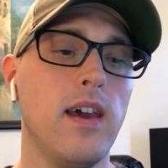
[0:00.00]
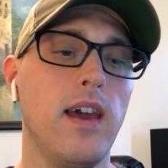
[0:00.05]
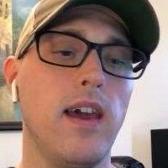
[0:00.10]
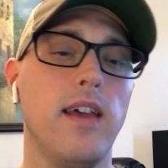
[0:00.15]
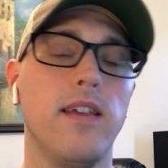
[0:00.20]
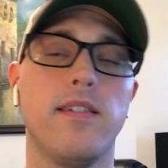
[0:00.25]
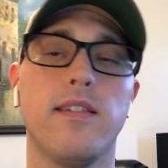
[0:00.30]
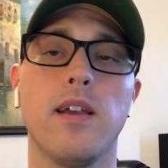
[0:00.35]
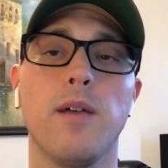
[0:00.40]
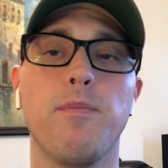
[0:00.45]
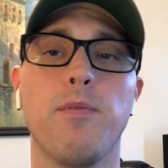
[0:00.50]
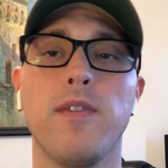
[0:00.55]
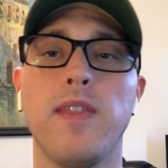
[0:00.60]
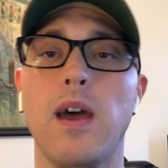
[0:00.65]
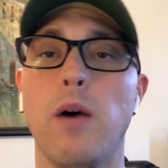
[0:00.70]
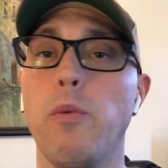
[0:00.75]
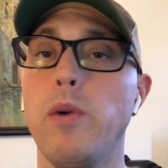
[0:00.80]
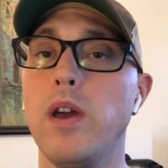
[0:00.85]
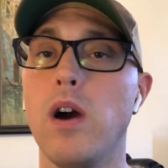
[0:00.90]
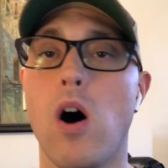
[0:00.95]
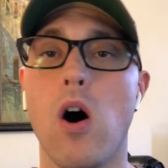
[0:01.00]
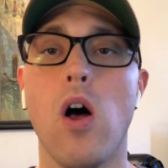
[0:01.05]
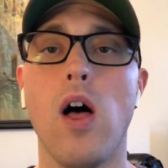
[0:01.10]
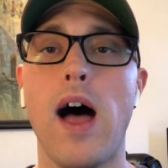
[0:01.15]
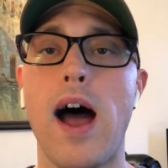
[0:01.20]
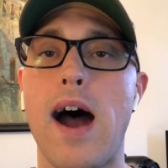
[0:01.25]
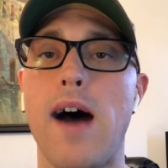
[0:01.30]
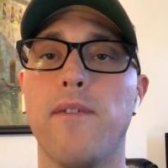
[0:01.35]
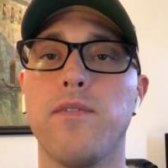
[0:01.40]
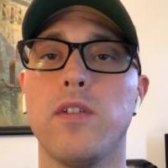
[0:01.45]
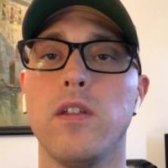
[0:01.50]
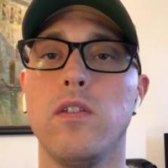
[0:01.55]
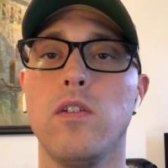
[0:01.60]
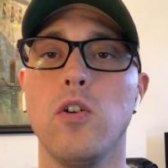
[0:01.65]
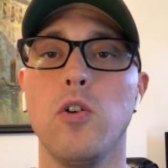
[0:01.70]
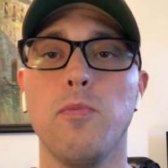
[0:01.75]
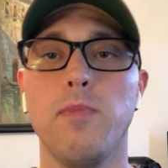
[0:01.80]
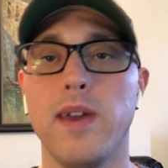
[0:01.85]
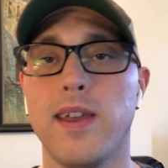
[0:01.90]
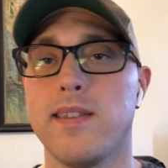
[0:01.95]
is something that we all have to
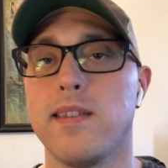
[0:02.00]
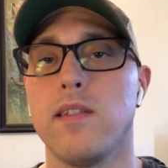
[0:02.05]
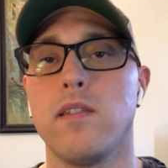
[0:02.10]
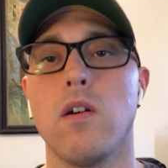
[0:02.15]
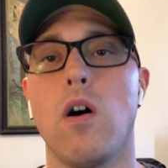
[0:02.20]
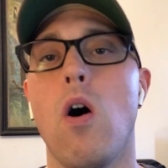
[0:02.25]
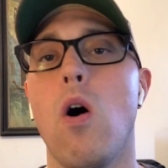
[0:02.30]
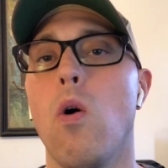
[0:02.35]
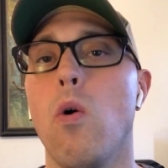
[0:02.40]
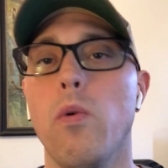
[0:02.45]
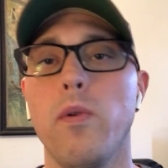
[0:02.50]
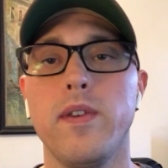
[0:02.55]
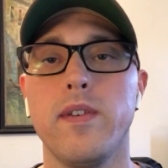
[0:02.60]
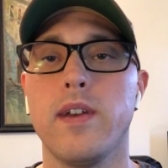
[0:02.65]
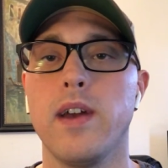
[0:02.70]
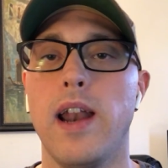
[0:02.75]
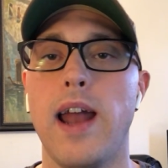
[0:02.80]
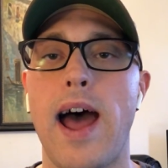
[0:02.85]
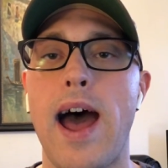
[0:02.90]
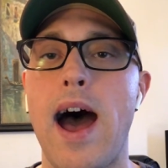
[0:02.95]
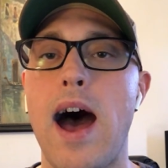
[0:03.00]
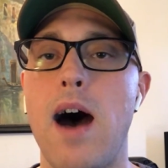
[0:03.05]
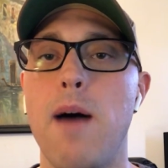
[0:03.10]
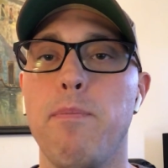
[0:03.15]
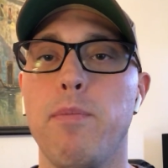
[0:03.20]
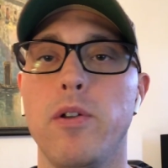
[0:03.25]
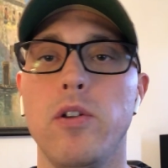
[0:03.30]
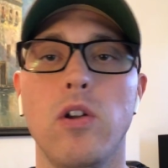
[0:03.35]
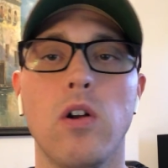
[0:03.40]
do, because it's always going to happen.